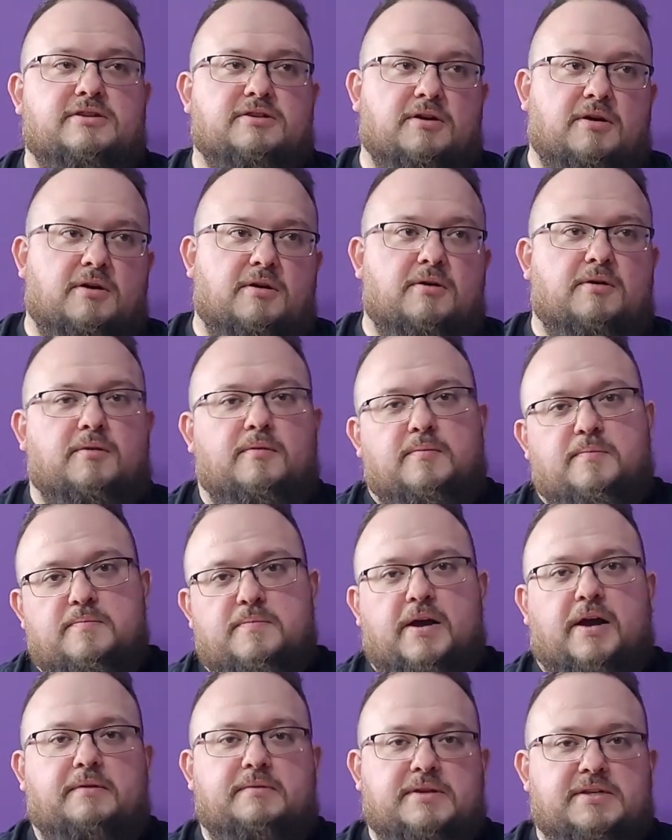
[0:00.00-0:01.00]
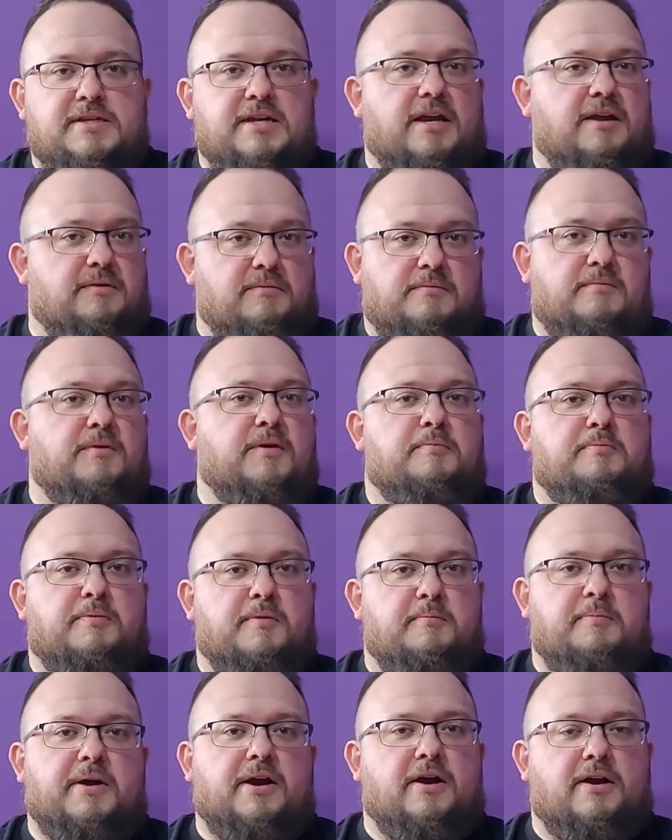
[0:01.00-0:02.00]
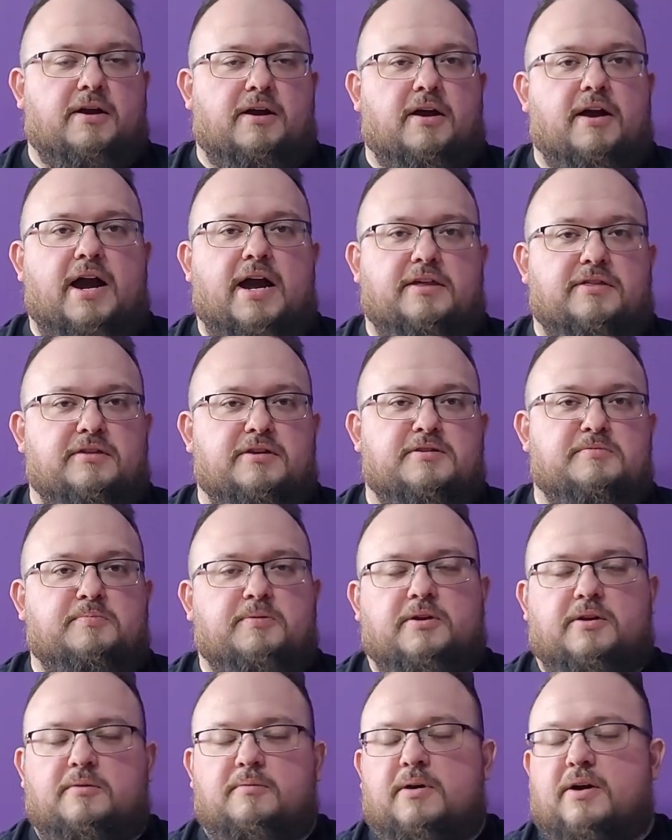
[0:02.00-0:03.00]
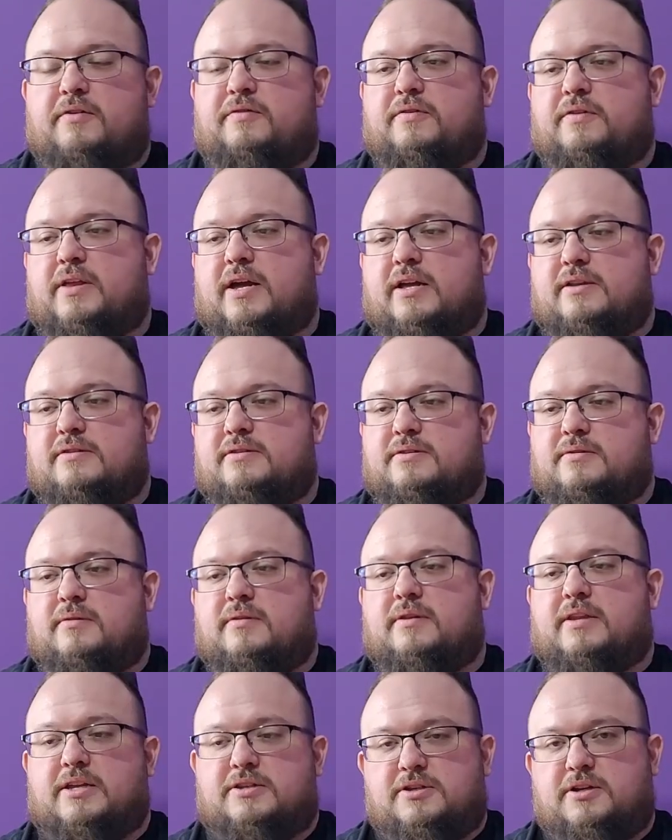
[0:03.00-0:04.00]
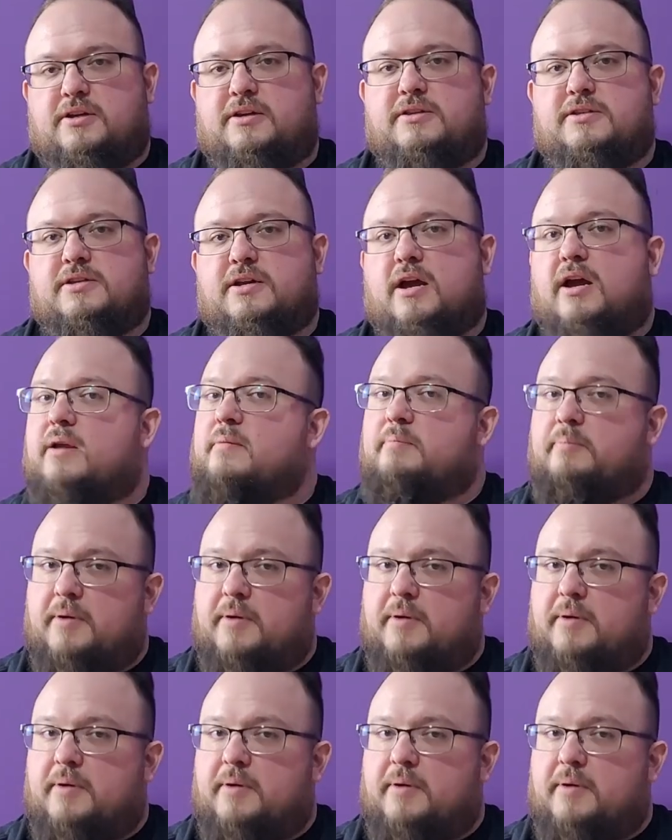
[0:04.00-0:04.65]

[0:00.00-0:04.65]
So I would say we prepare our athletes pretty well for that. So that's a good sign.